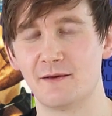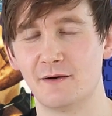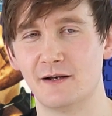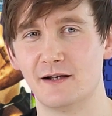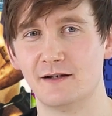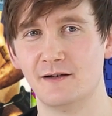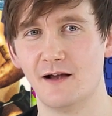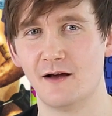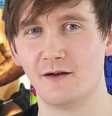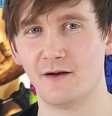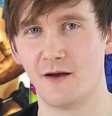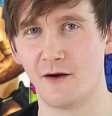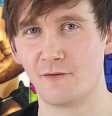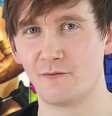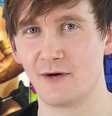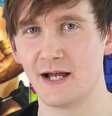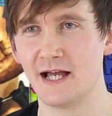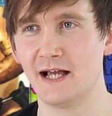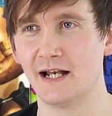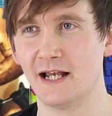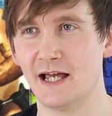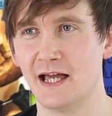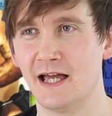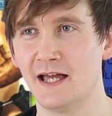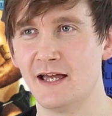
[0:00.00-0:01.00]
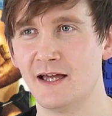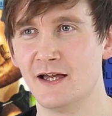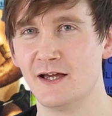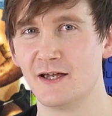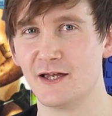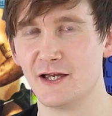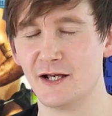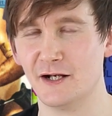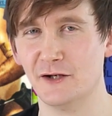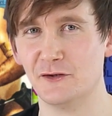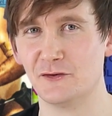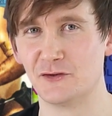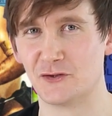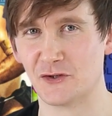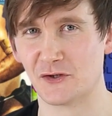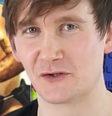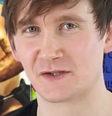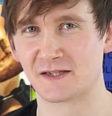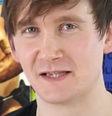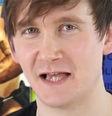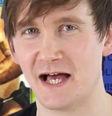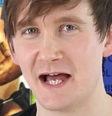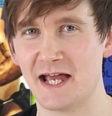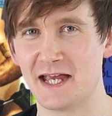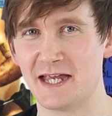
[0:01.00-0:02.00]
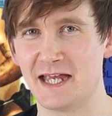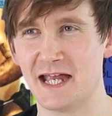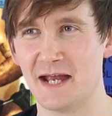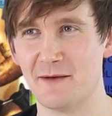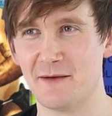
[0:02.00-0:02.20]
And he went, no, really, you look just like